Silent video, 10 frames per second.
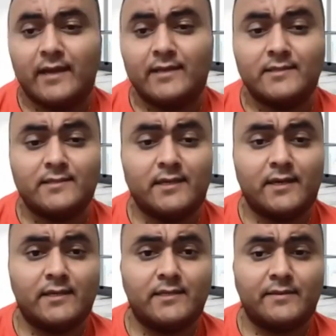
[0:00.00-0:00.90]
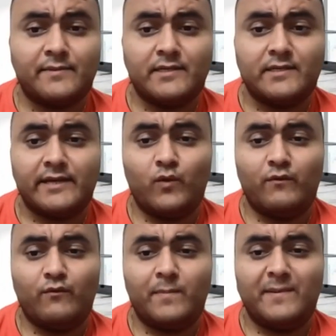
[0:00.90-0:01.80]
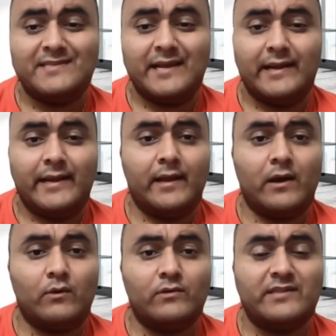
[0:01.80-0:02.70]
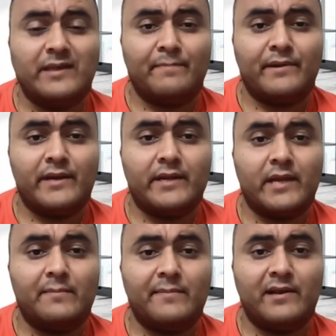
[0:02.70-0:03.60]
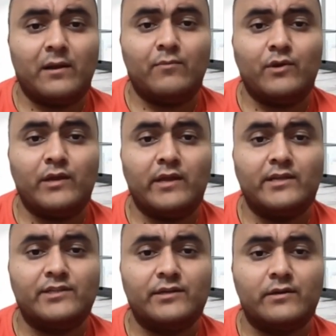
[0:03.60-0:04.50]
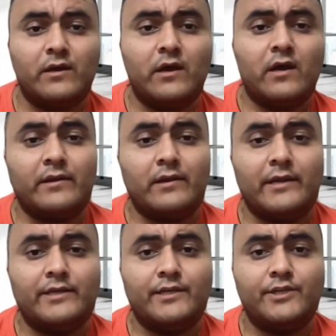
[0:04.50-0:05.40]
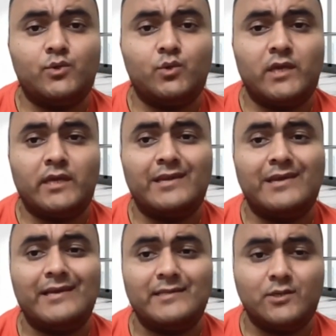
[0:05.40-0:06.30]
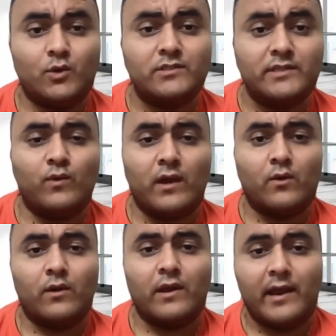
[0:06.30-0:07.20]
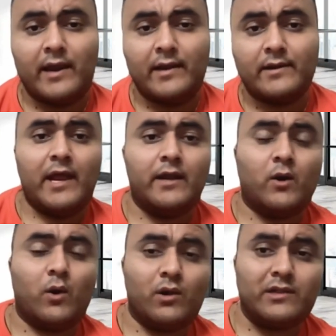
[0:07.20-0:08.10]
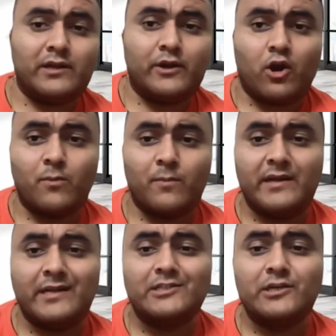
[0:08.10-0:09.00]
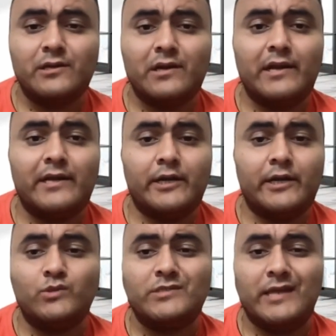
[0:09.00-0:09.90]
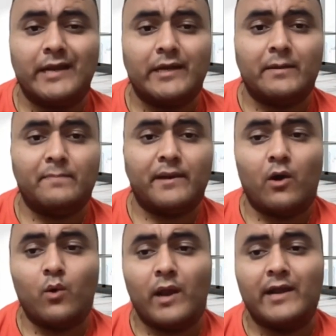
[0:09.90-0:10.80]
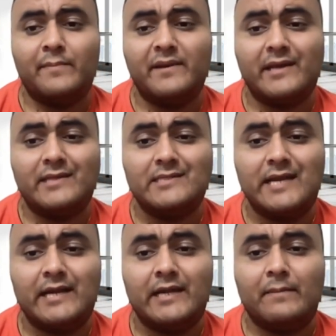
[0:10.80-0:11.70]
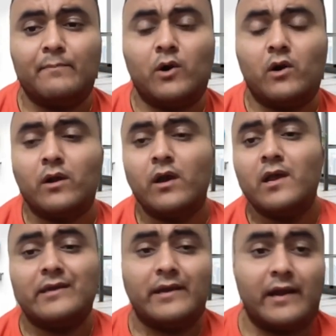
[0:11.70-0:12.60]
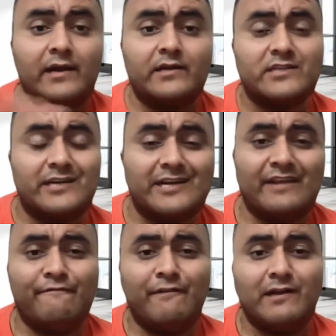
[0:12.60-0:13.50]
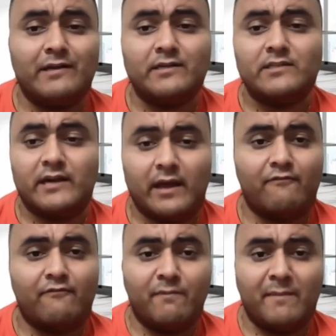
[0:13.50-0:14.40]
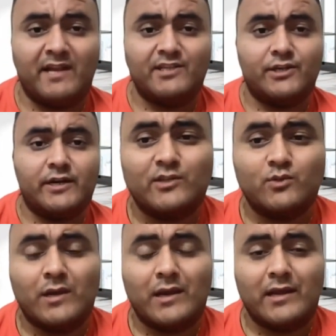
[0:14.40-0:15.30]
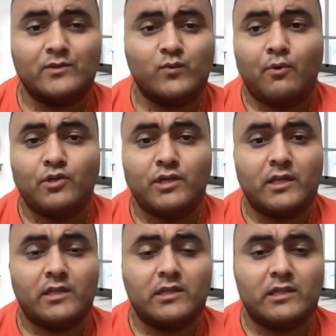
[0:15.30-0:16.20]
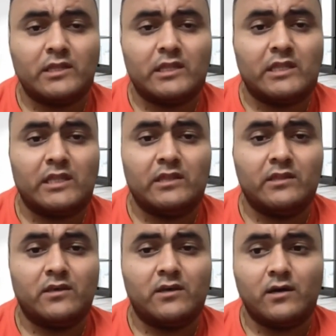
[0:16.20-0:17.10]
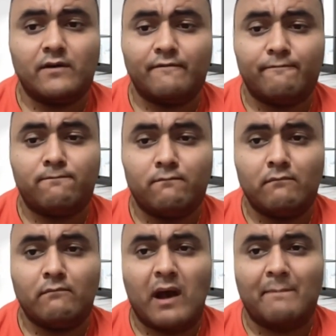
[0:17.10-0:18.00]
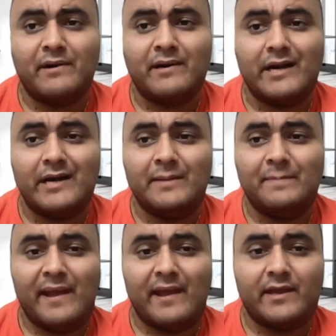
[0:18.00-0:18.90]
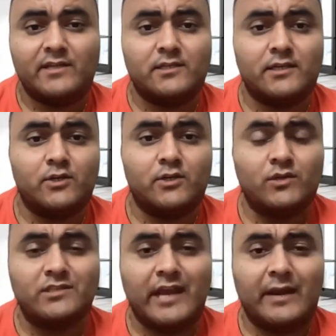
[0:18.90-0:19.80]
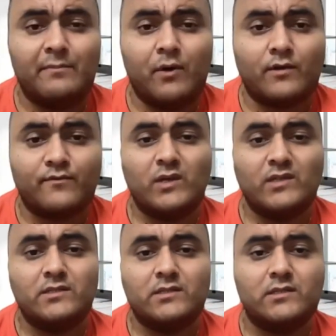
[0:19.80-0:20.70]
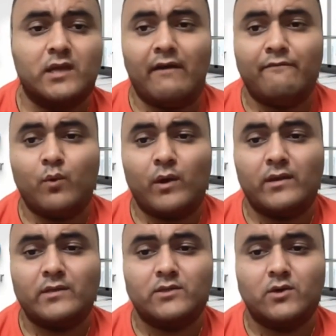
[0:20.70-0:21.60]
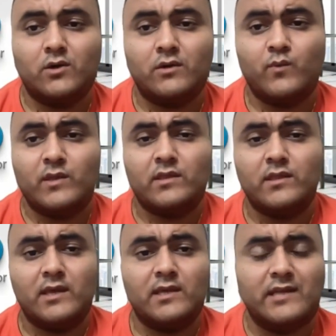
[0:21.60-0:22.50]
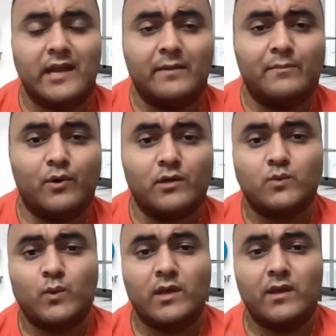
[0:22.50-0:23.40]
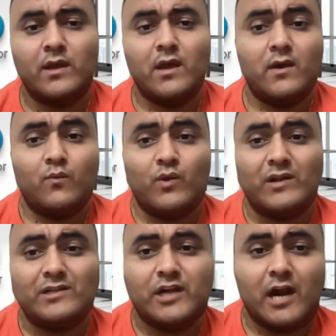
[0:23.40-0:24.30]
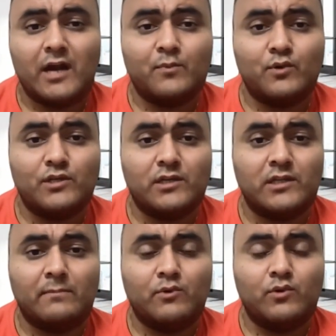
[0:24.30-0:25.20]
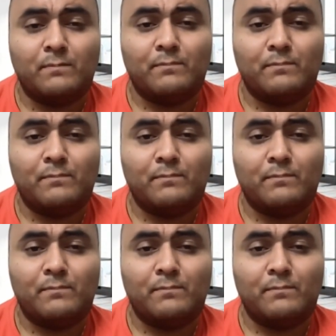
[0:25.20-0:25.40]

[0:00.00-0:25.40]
existing customers, we would be sending out separate email communication related to the release notes we are going to add, and all the documentation related to setup, how admin can set up, or there are certain filters that we mentioned, as well as pushing the upgraded package into the sandbox. Once everyone is good with the sandbox, we will start pushing them to the